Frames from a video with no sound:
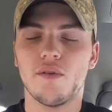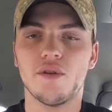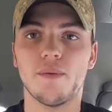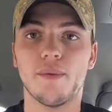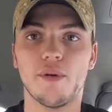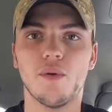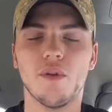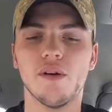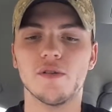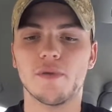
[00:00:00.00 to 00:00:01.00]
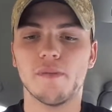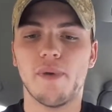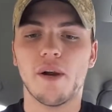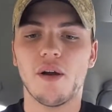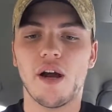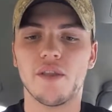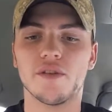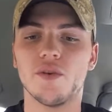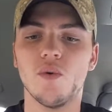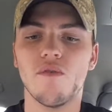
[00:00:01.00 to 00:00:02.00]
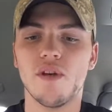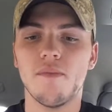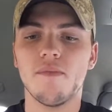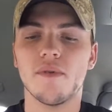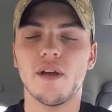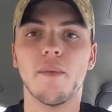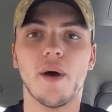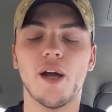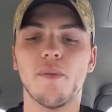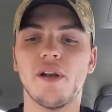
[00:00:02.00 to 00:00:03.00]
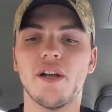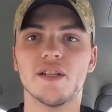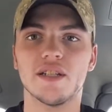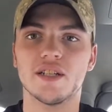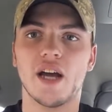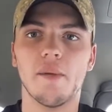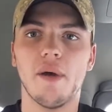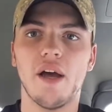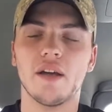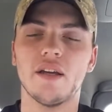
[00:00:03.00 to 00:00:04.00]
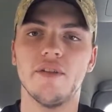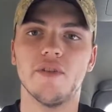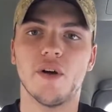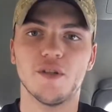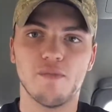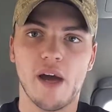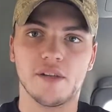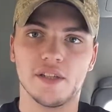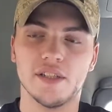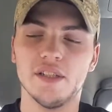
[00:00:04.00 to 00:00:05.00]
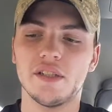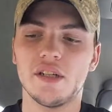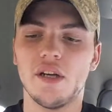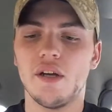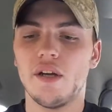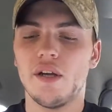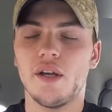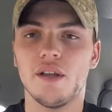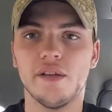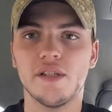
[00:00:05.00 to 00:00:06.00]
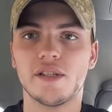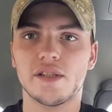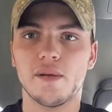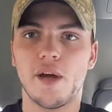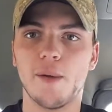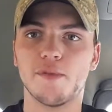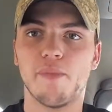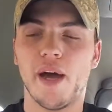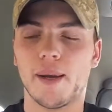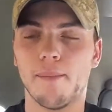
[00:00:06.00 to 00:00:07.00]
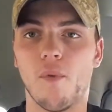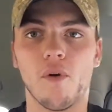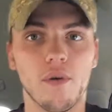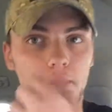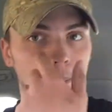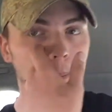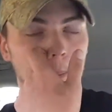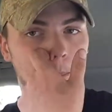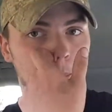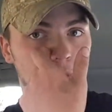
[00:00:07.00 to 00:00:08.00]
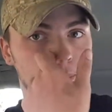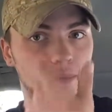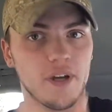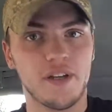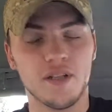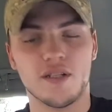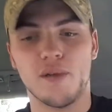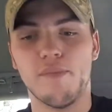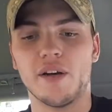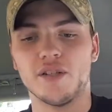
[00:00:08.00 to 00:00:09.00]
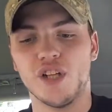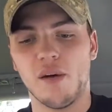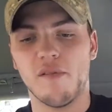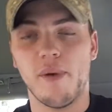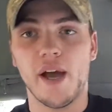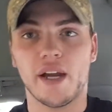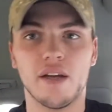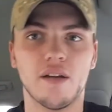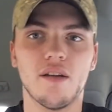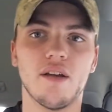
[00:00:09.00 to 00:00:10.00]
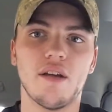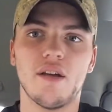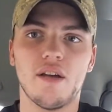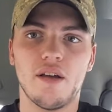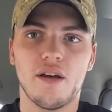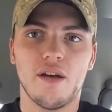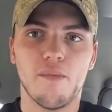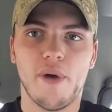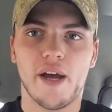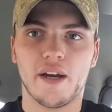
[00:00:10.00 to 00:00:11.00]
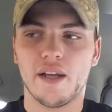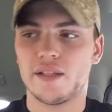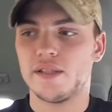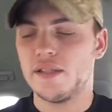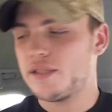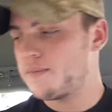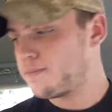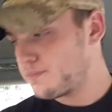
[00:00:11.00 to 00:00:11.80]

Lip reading: you do those, but the better out of the two of them, in my opinion, is the side pack, even though I just pack like this. This helps you pack more, or it does a better job of packing than packing like this.